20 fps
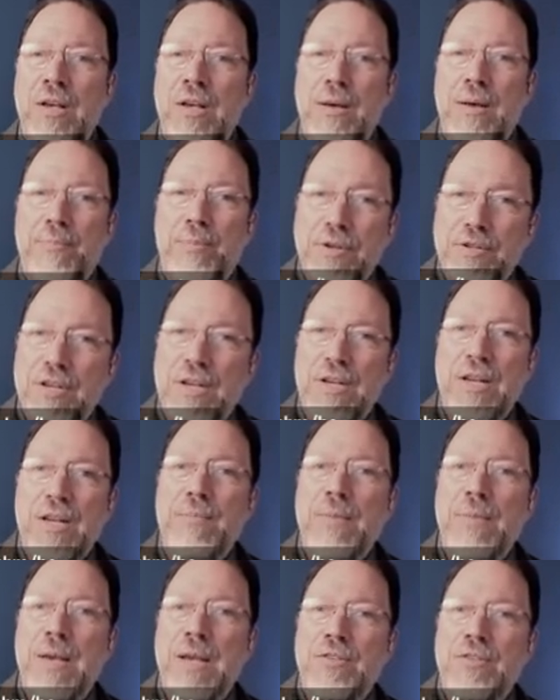prison
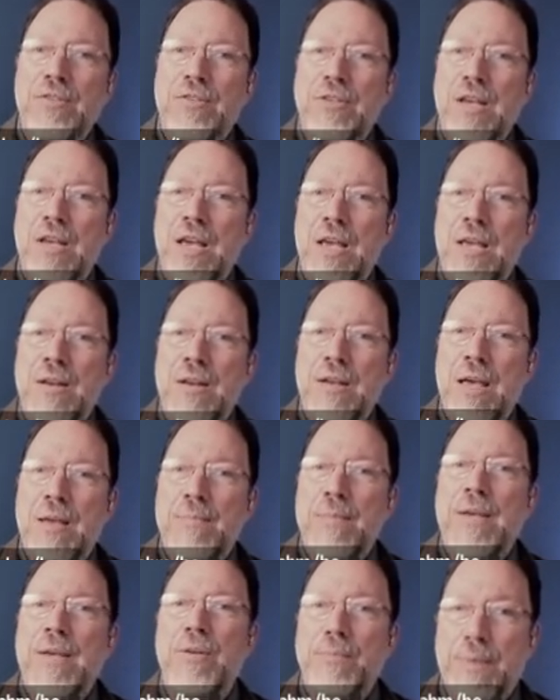inmates and
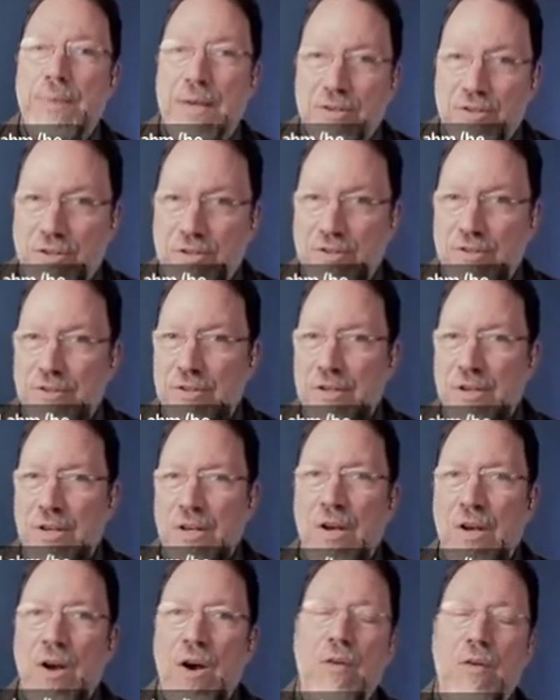mental patients
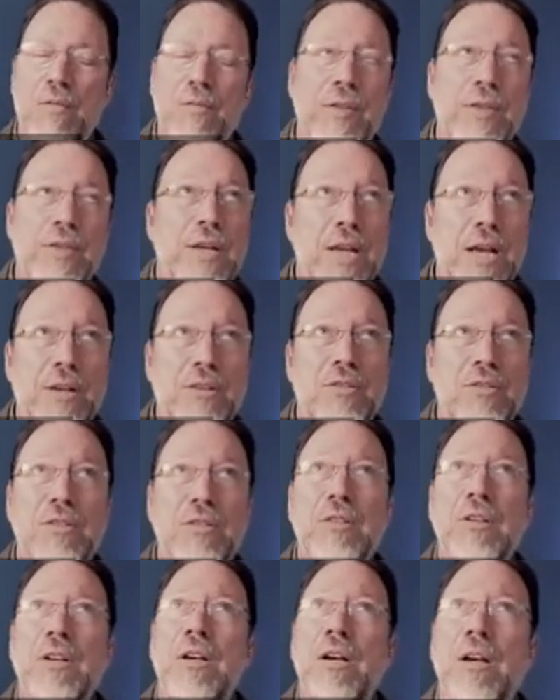over the
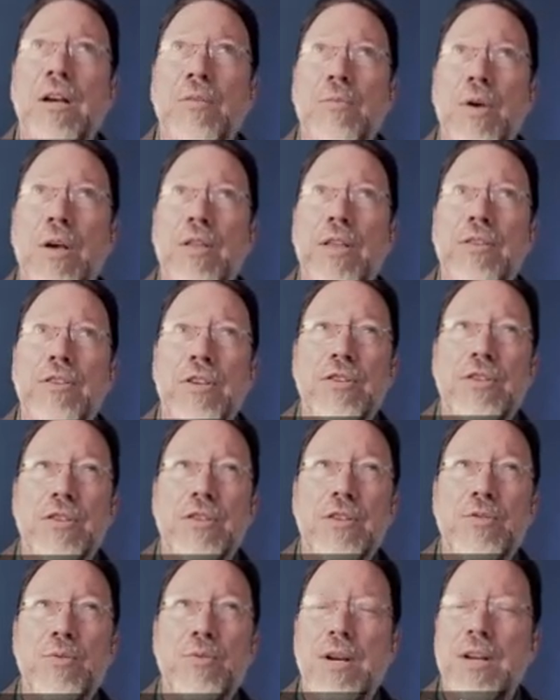next, this is
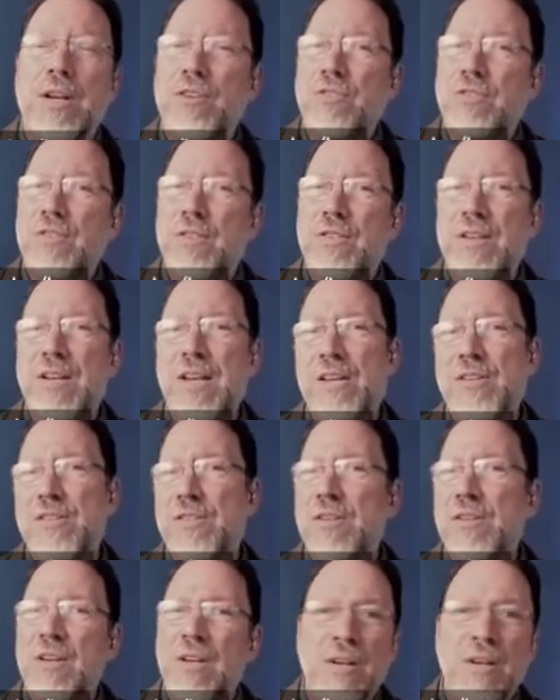the 20s, so the
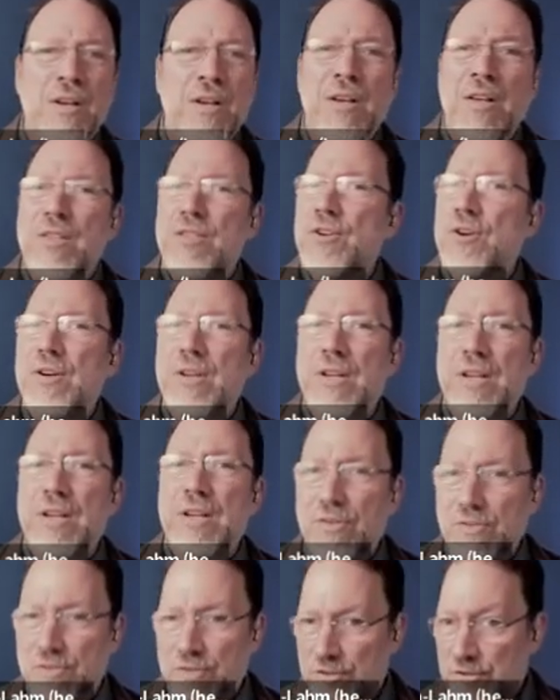next 30
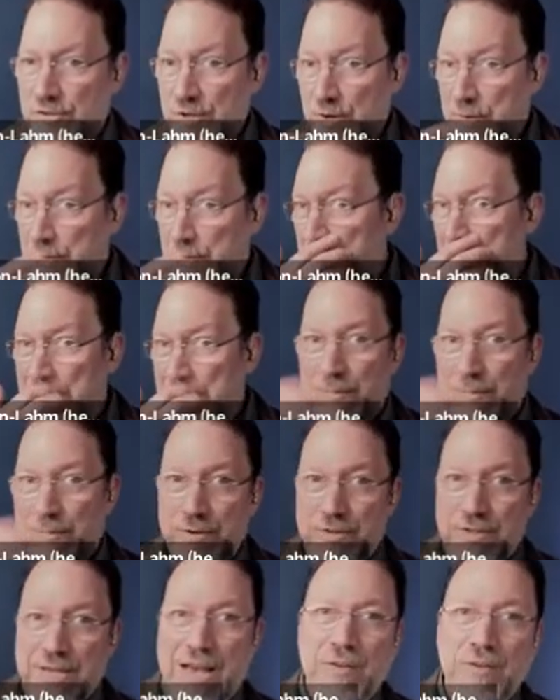years or so. Then it
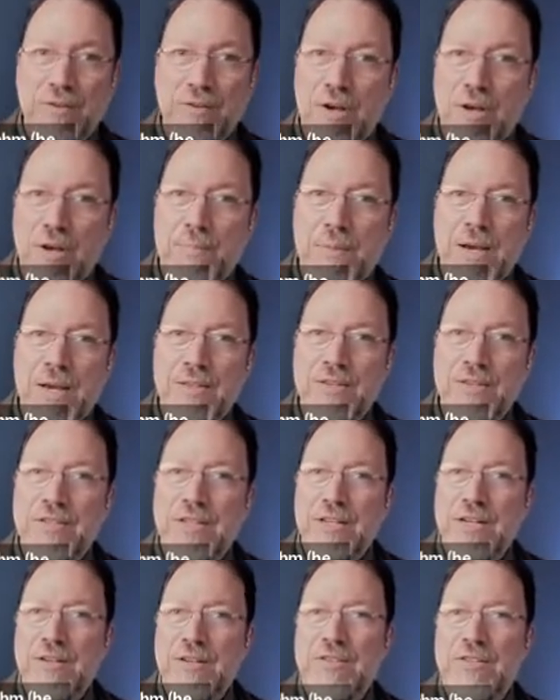was outlawed by
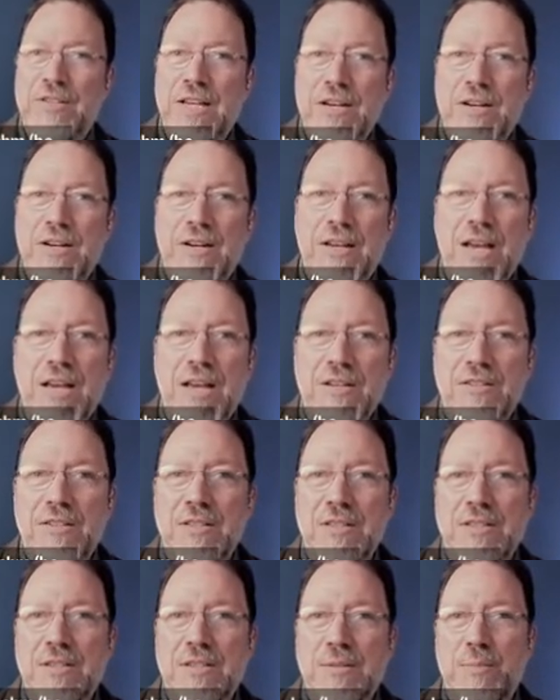the Skinner case
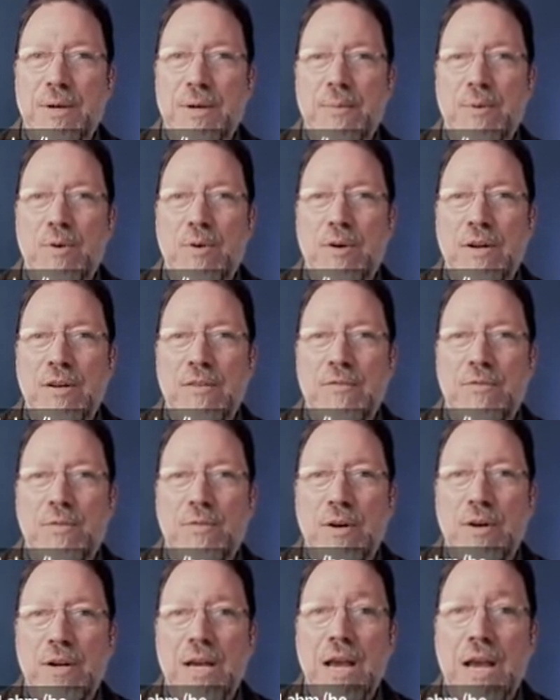in the Supreme Court in
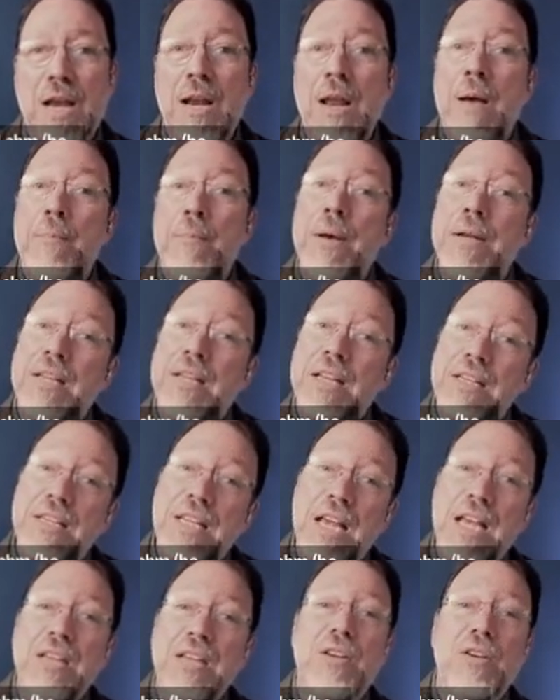48, but
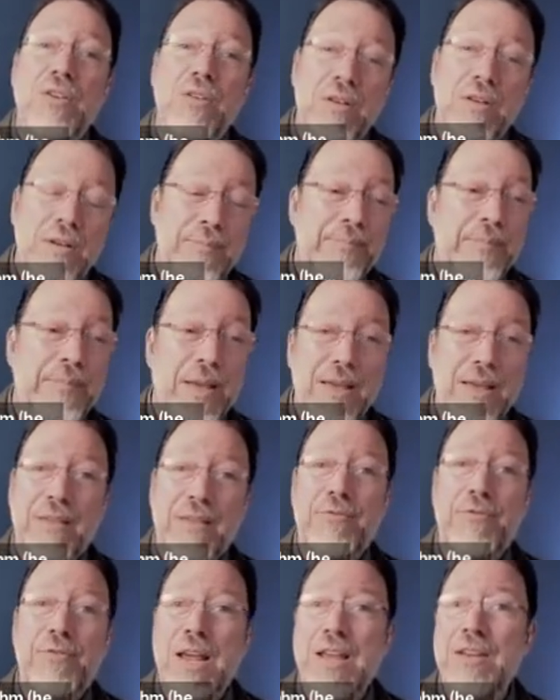continued. I had a
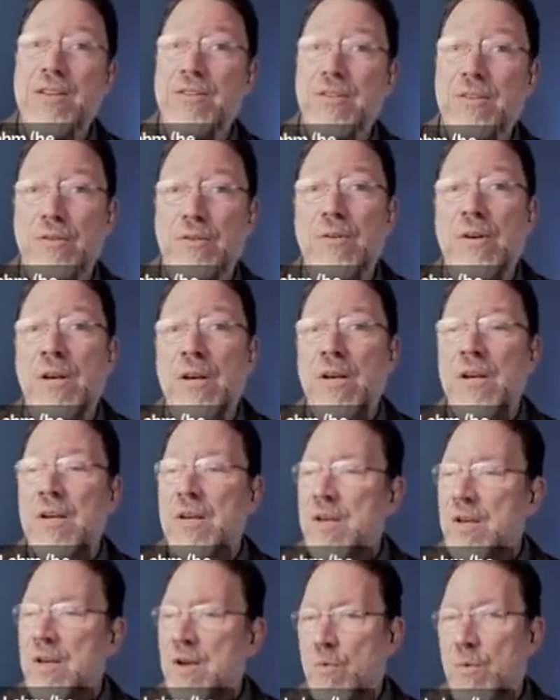friend who
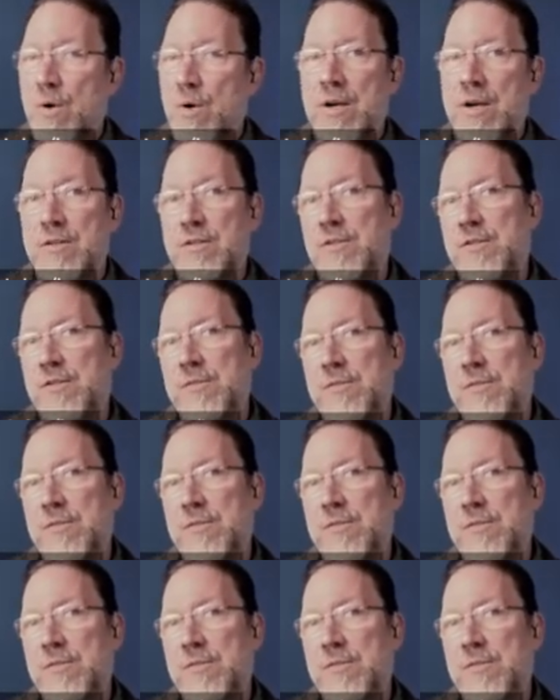was